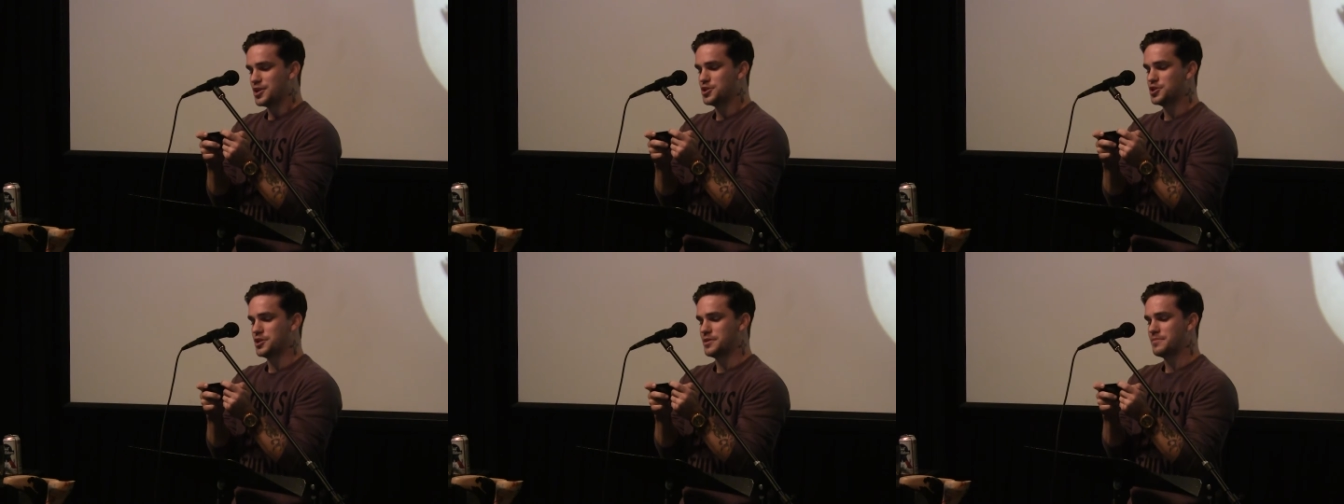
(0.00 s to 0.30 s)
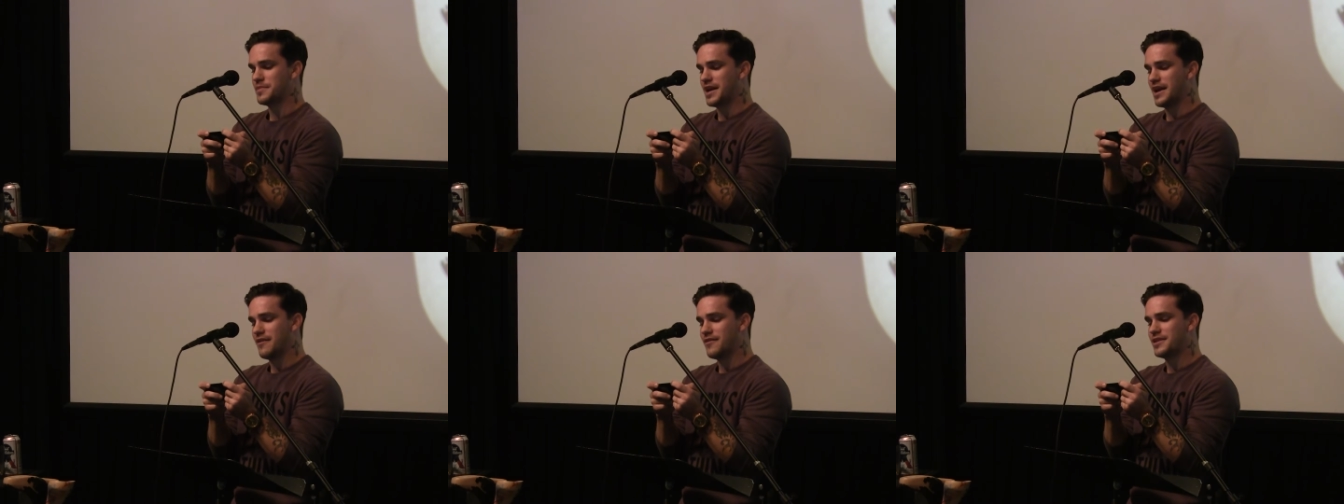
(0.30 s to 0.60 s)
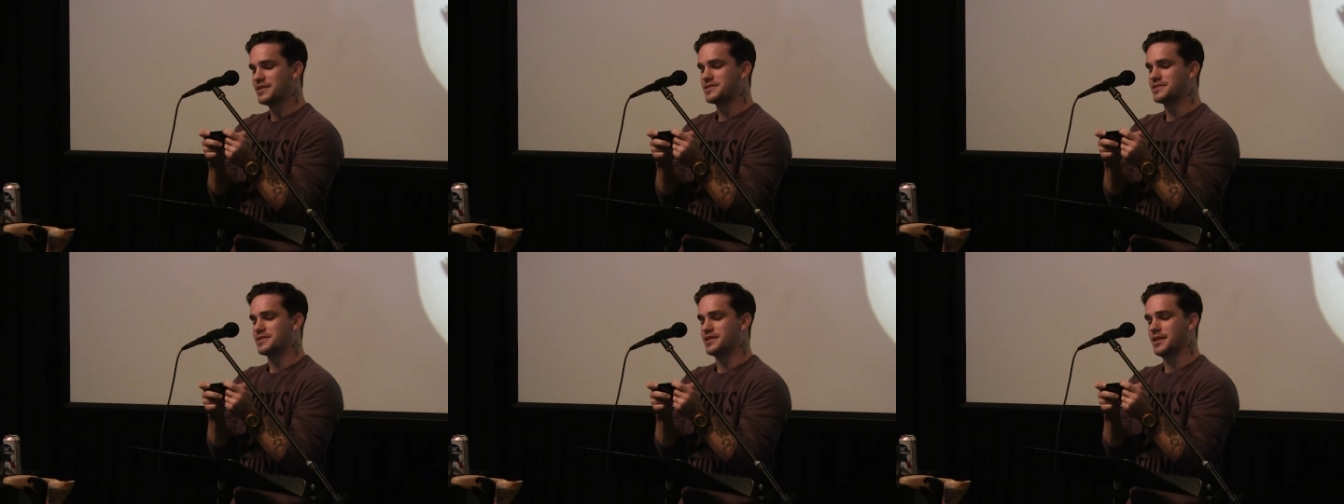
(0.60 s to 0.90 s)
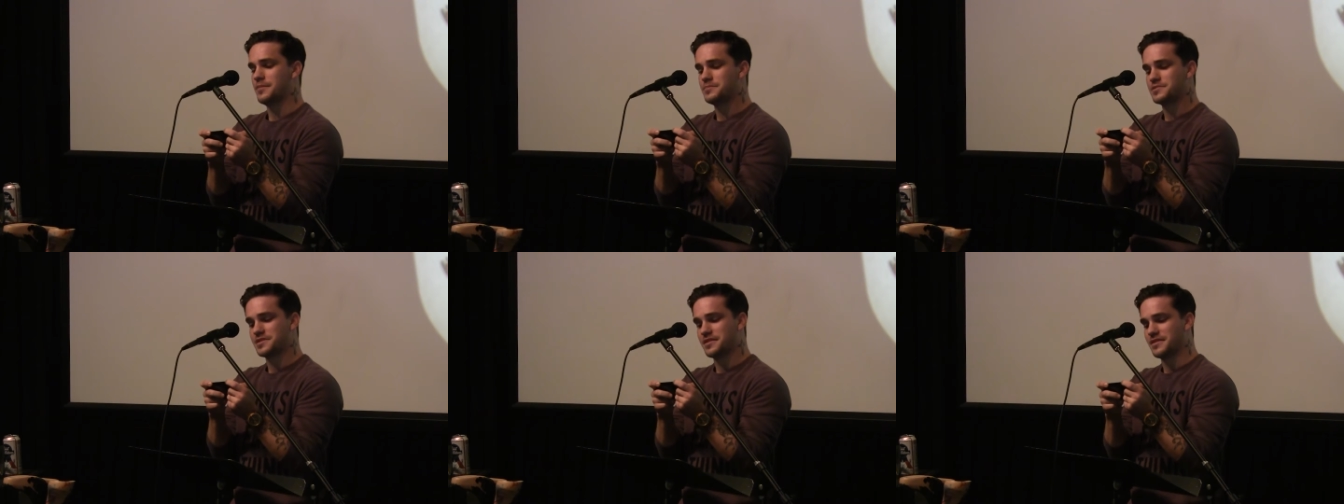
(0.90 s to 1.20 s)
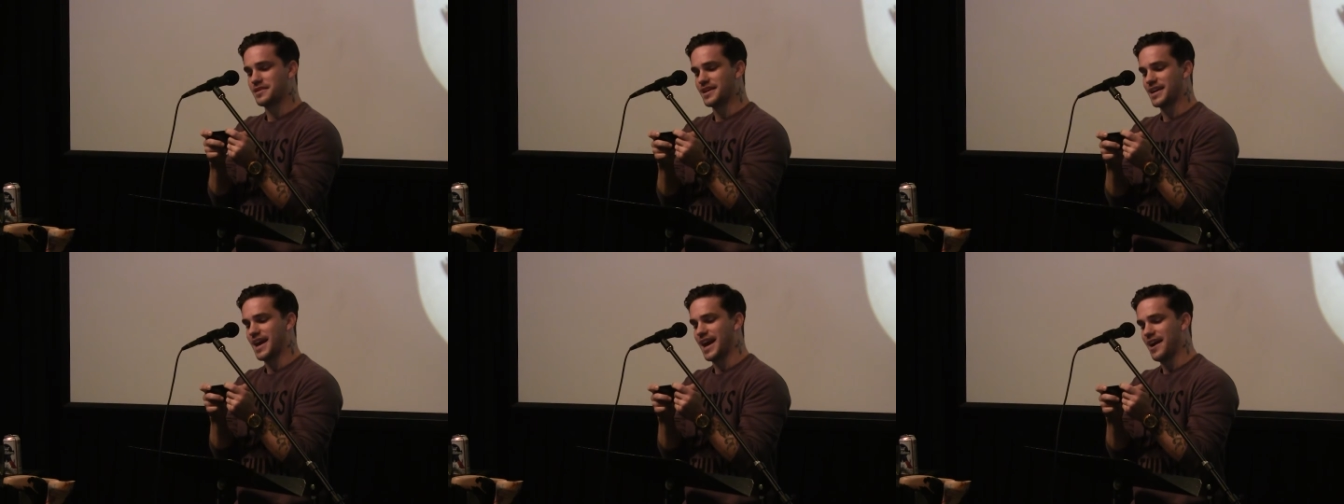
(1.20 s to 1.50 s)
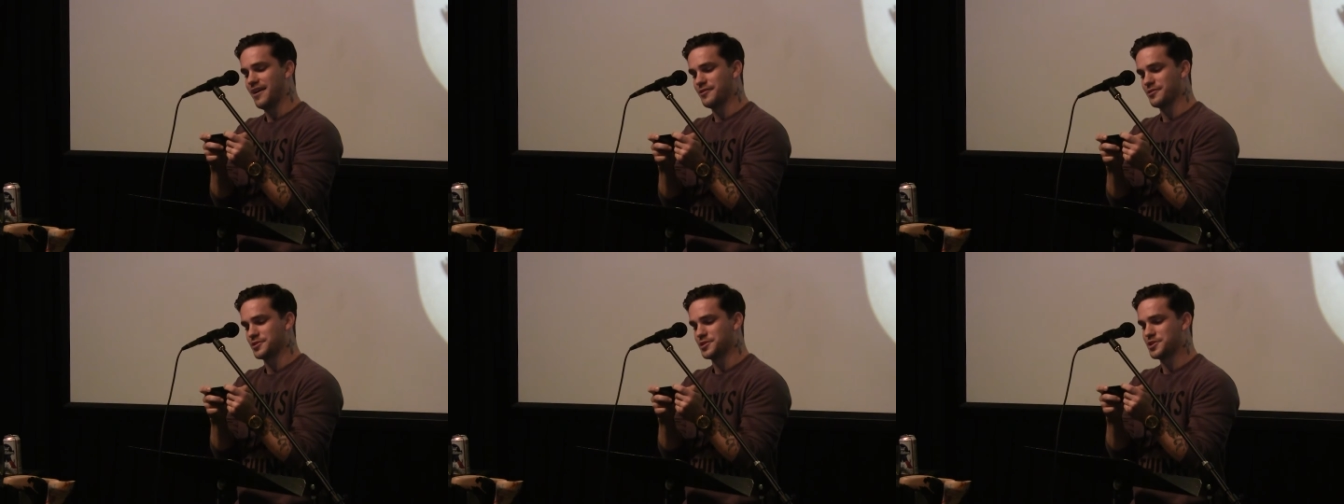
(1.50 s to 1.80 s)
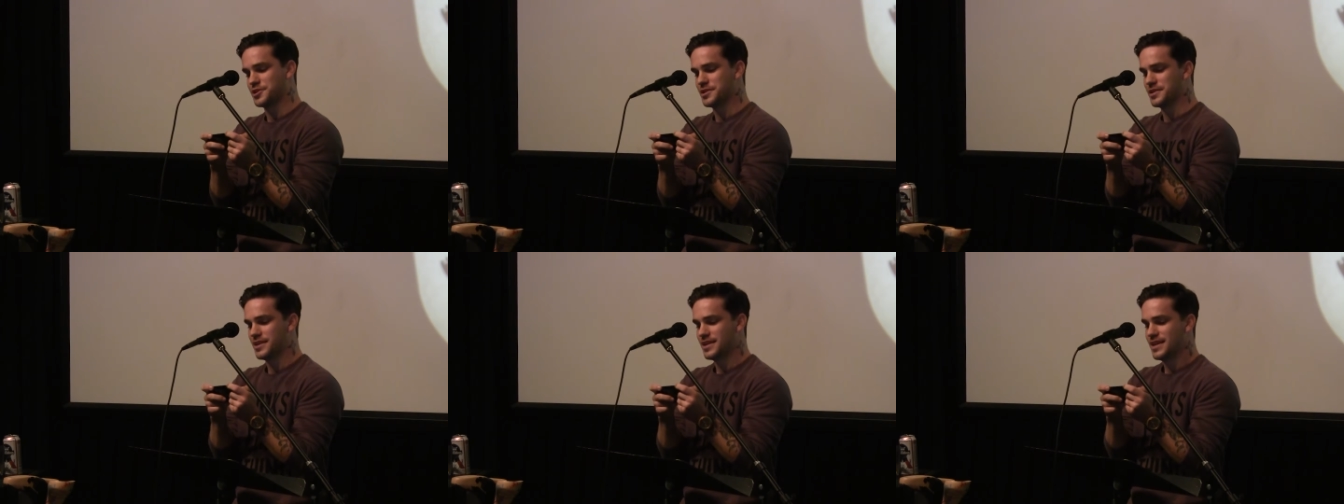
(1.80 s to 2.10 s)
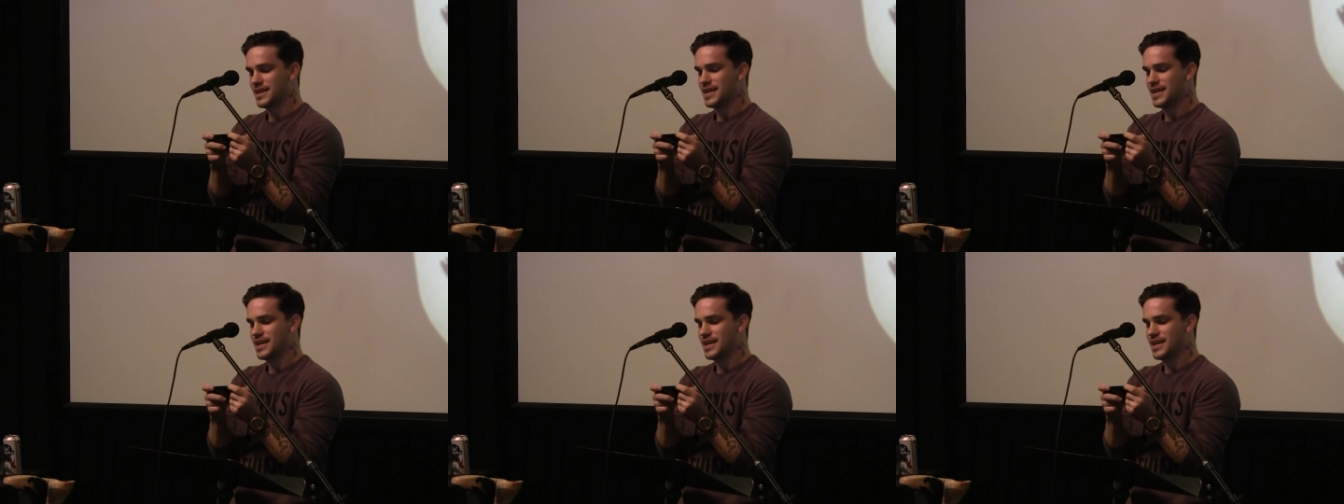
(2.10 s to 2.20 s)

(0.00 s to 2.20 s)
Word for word: Jim Carrey slumps on the couch.